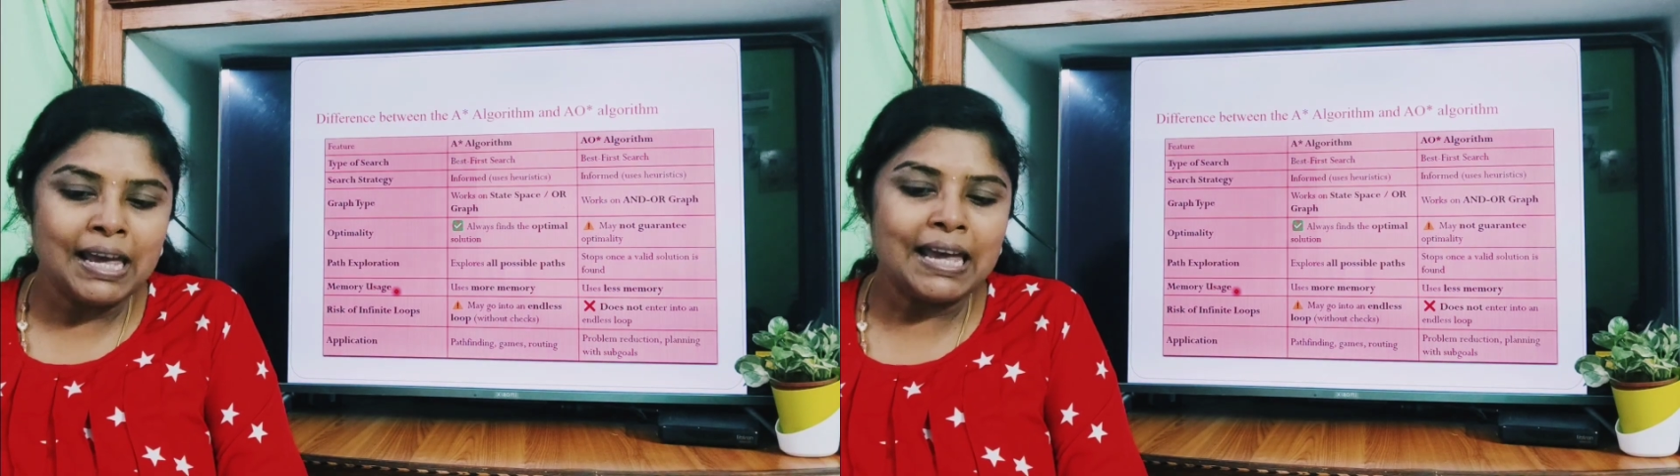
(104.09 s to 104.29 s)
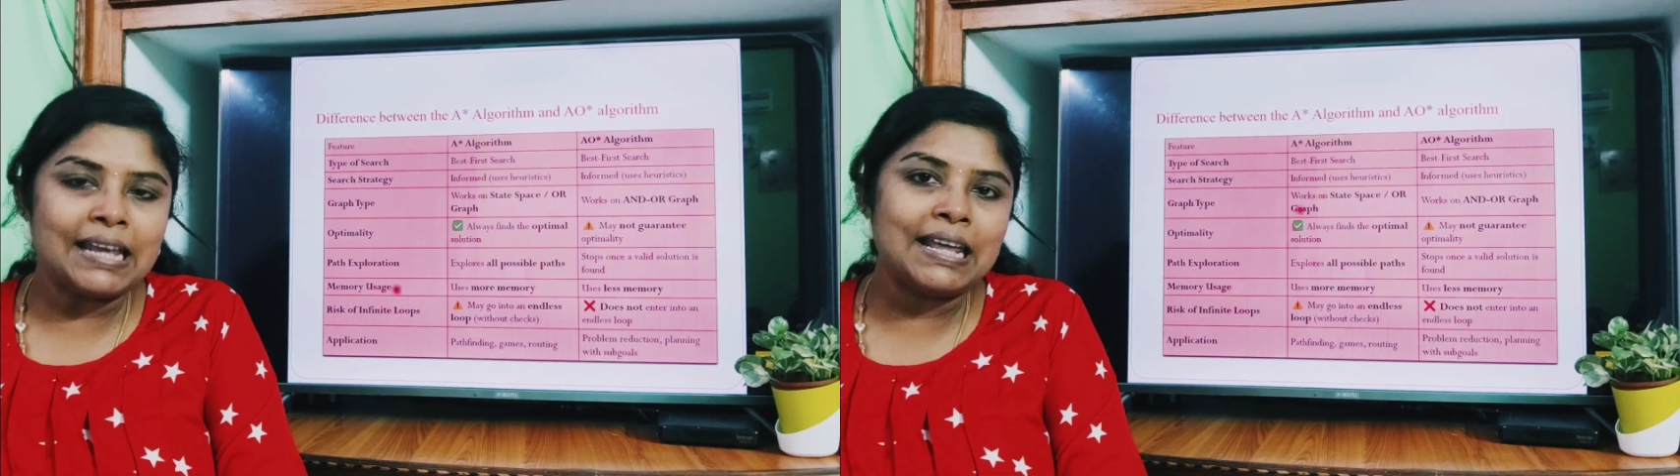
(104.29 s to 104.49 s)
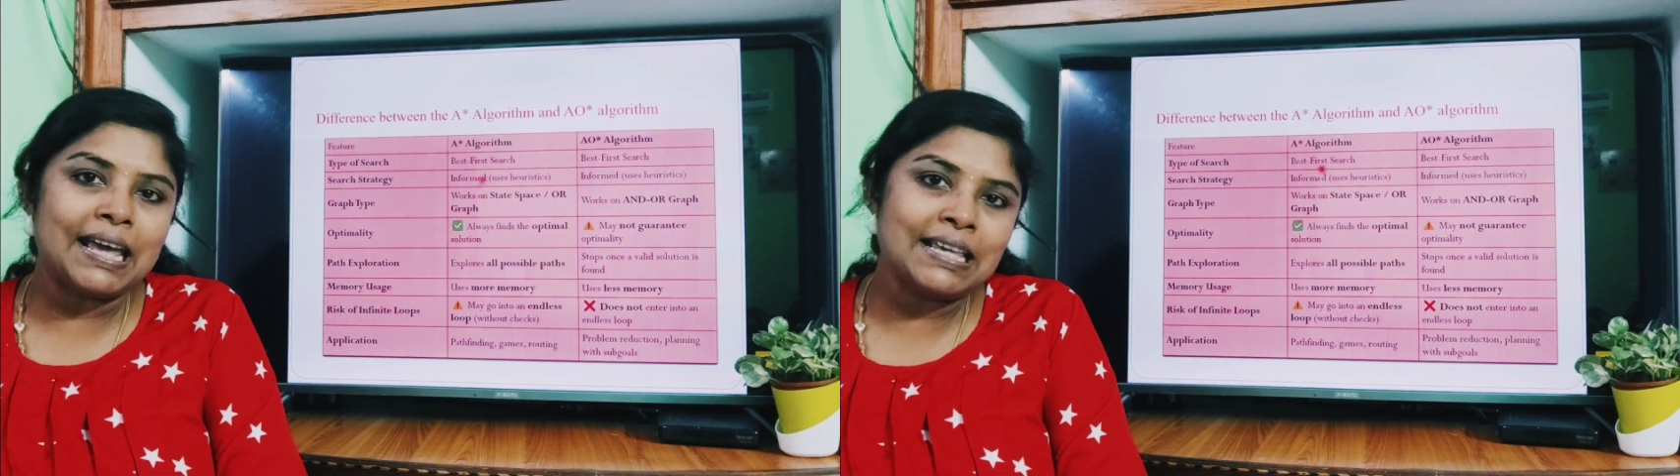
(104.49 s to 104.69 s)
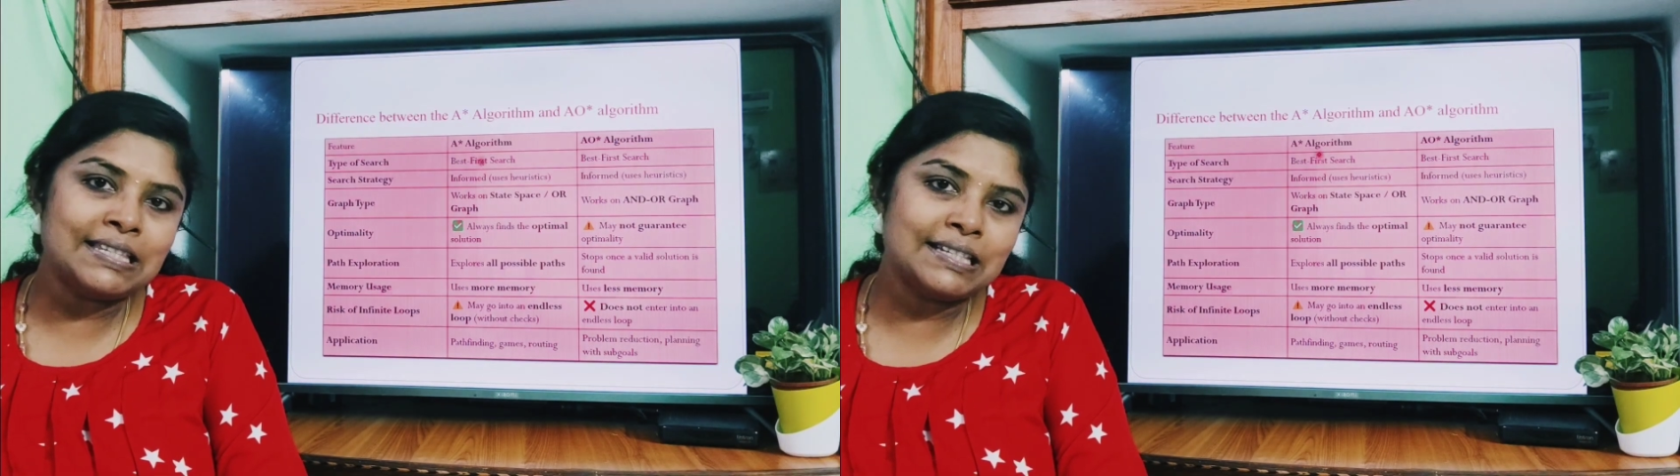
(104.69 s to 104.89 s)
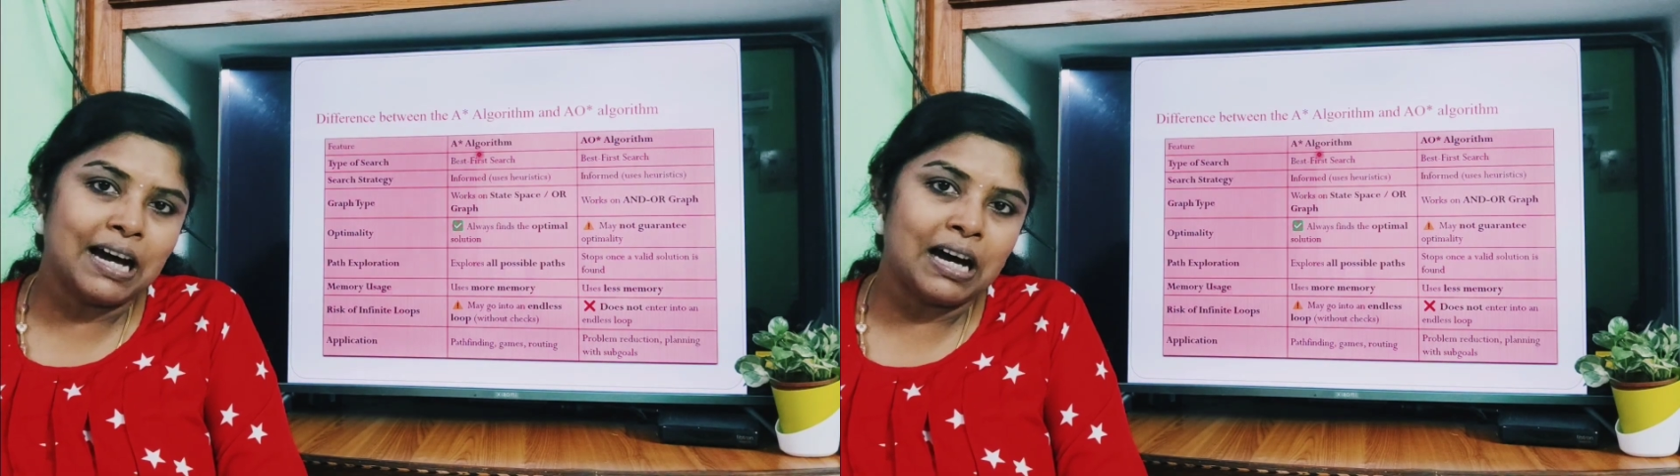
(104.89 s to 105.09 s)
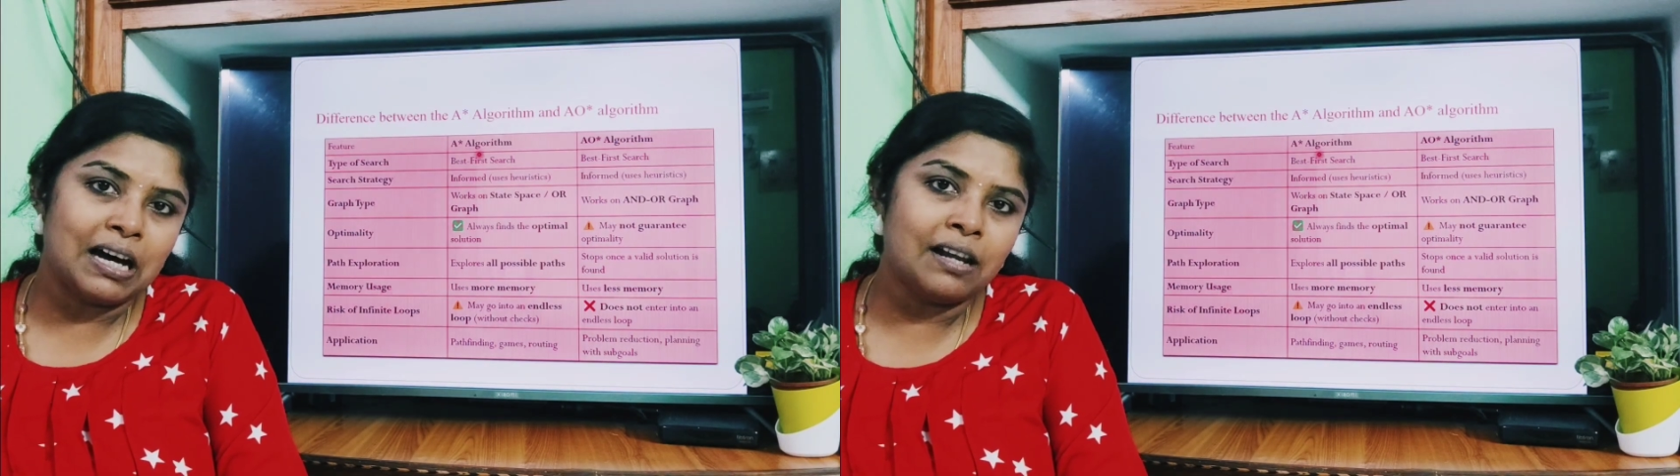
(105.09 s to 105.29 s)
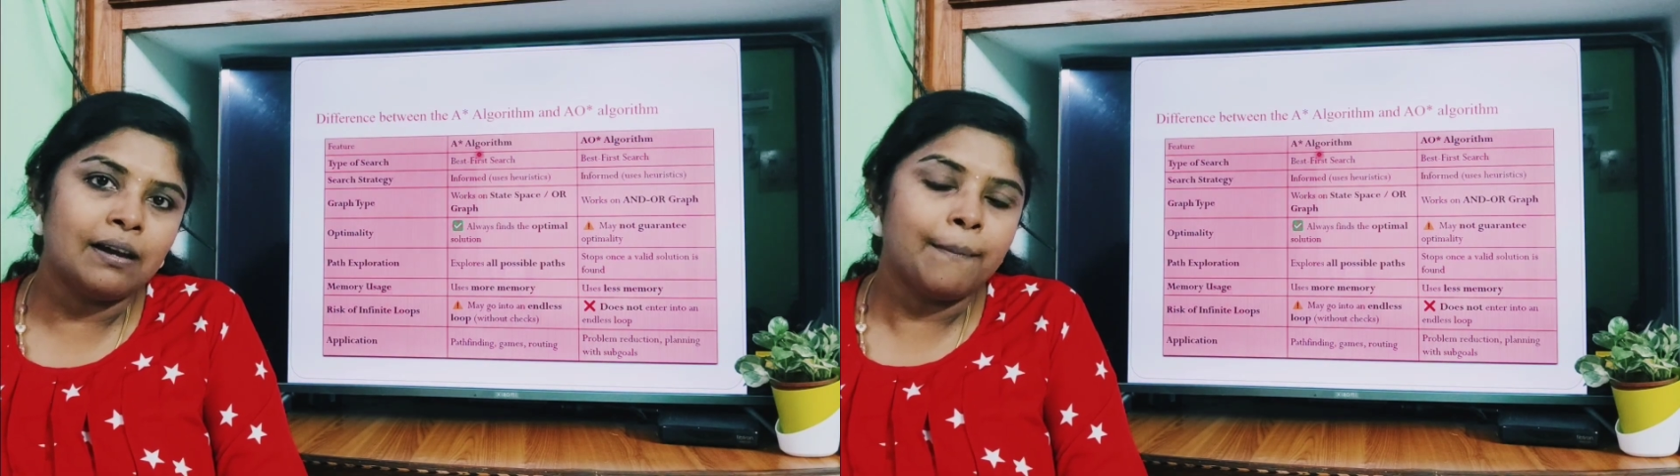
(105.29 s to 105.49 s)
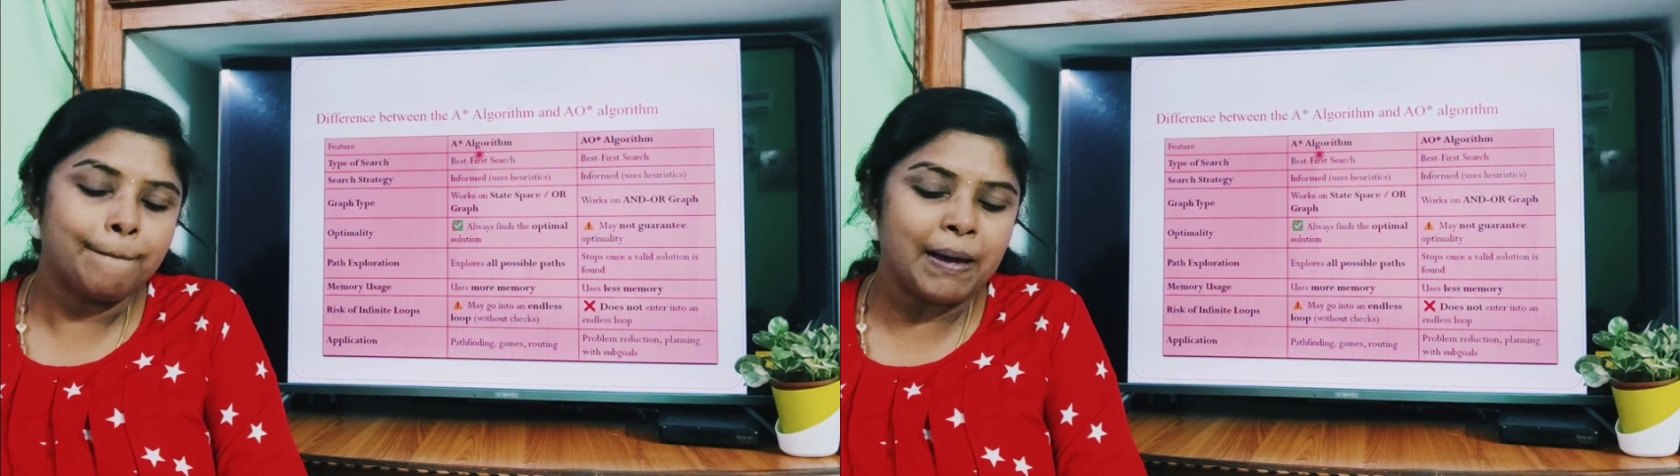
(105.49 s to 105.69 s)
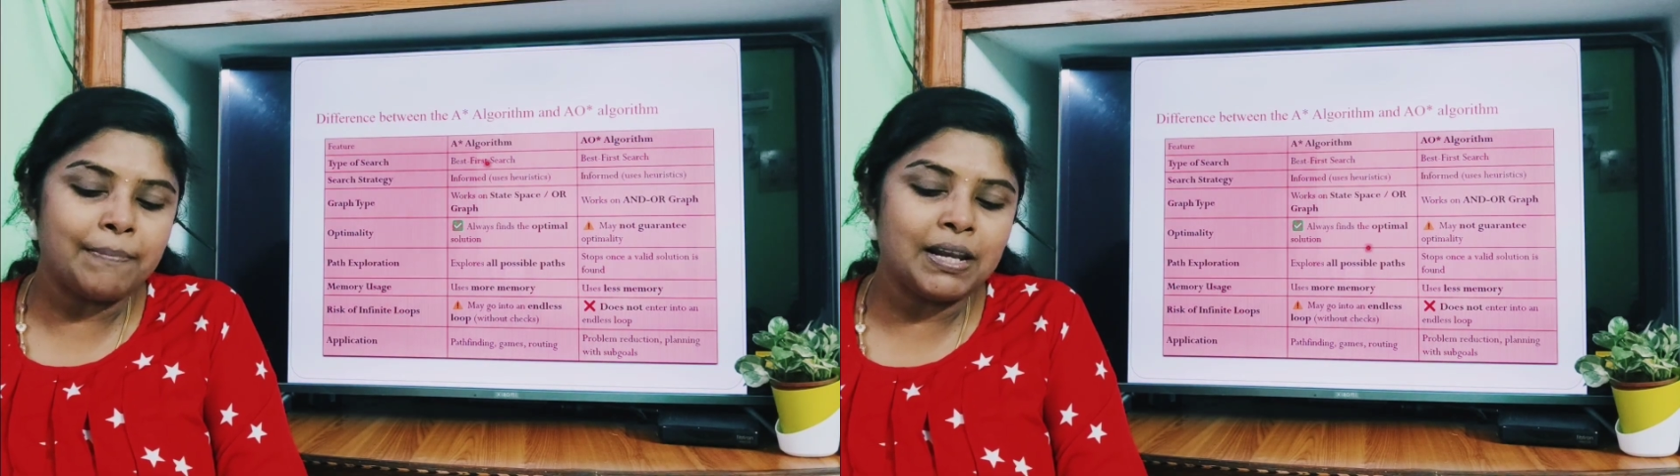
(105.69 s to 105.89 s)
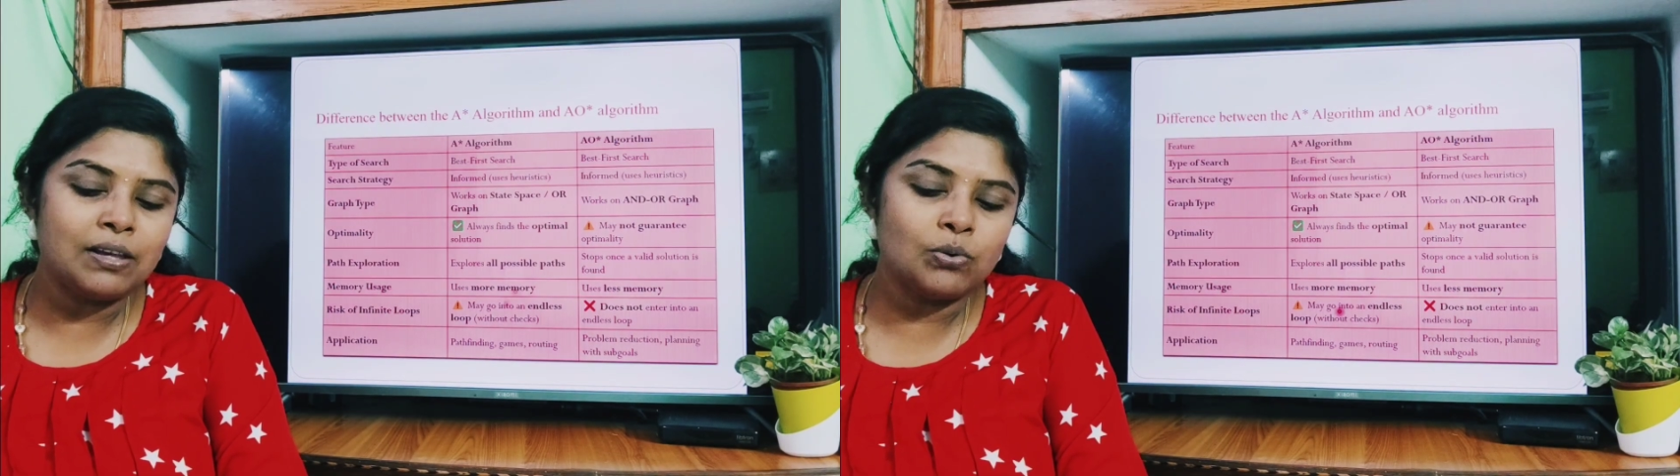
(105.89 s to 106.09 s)
in A star,
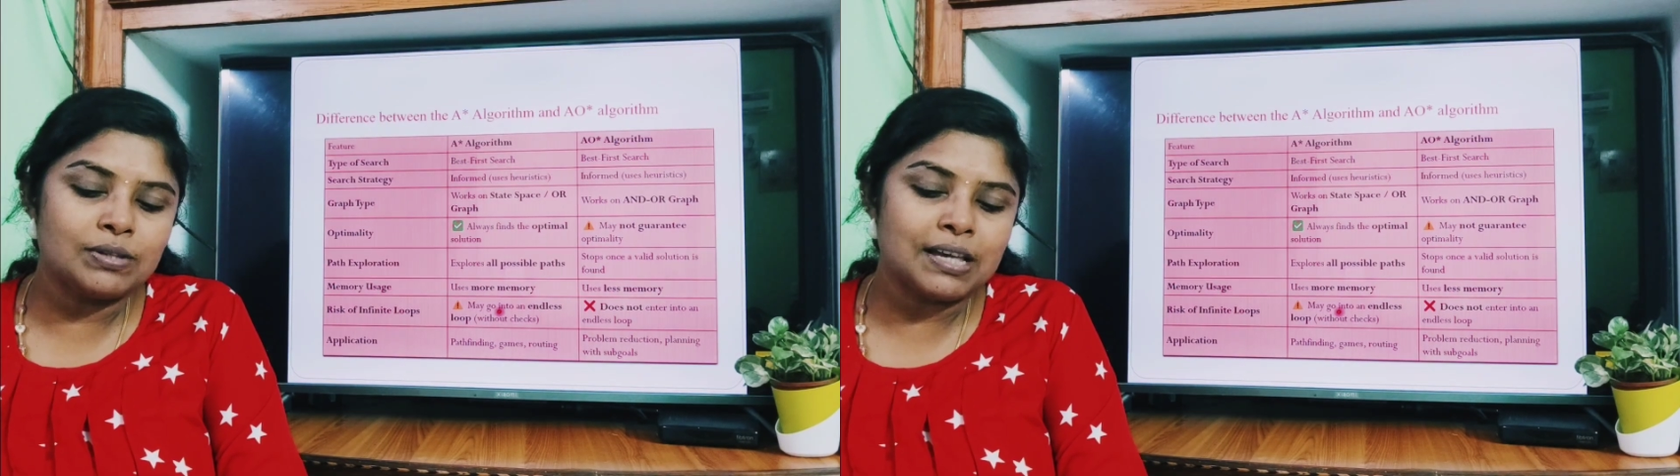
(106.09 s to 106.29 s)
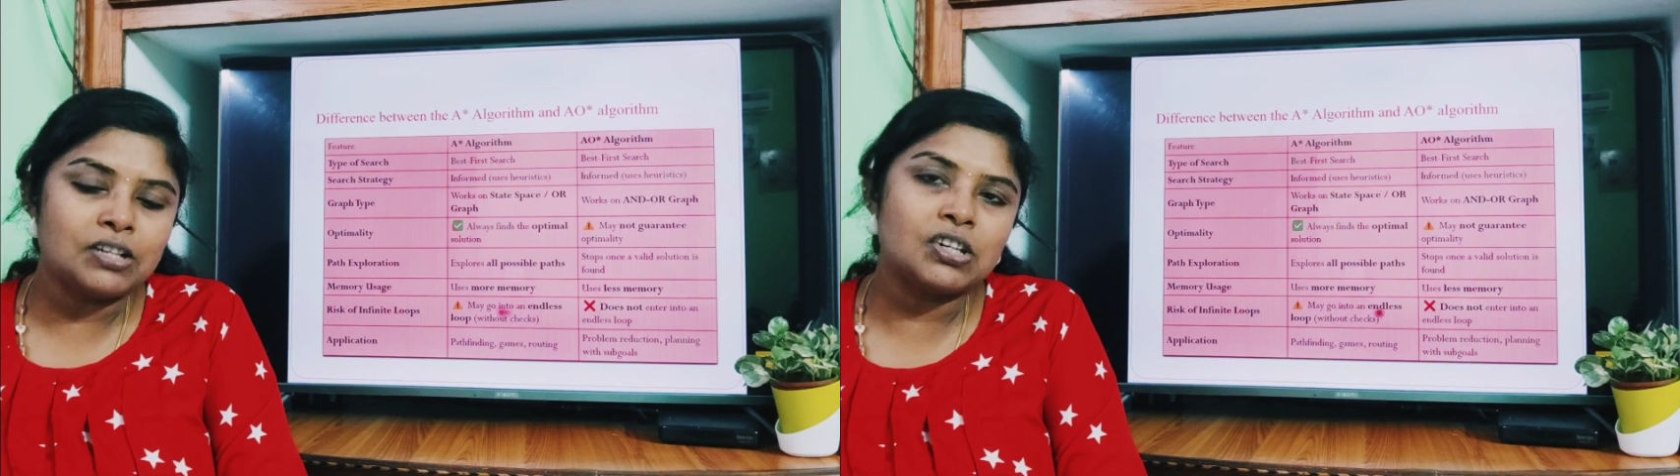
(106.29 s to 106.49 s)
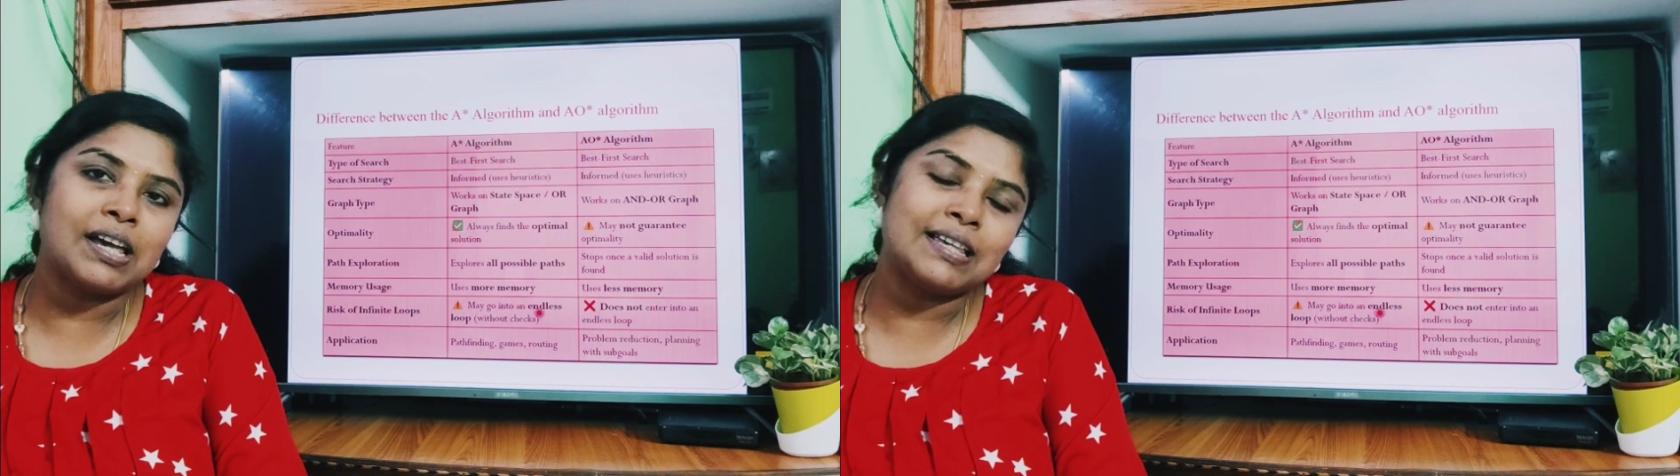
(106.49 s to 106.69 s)
memory usage